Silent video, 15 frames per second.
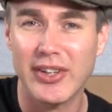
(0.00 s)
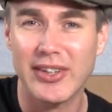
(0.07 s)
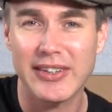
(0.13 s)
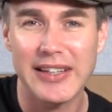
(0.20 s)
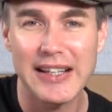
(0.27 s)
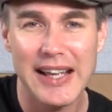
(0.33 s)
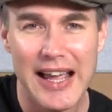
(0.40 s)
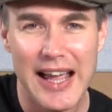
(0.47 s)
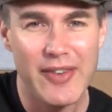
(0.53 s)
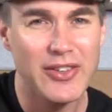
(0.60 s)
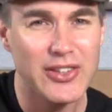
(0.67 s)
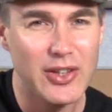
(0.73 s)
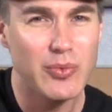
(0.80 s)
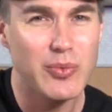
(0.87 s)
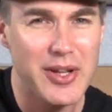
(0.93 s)
That
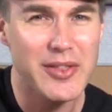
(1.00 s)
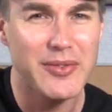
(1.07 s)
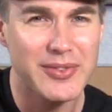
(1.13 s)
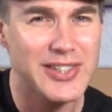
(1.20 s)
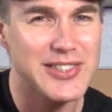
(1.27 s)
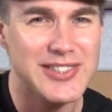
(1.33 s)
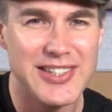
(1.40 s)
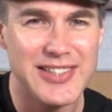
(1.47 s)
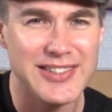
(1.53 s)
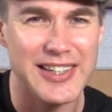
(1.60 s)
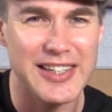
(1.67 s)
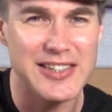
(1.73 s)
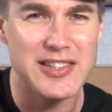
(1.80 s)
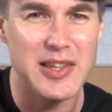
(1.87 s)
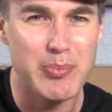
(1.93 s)
having the rhythm
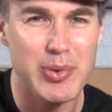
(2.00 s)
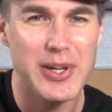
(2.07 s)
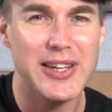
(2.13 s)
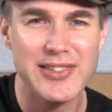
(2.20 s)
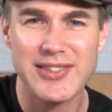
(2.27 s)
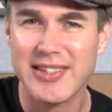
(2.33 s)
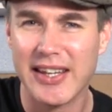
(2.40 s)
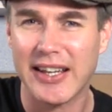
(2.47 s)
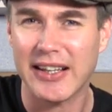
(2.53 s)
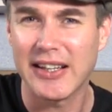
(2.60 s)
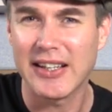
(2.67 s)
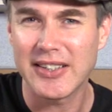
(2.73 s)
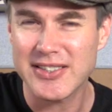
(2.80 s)
consistent is the biggest thing.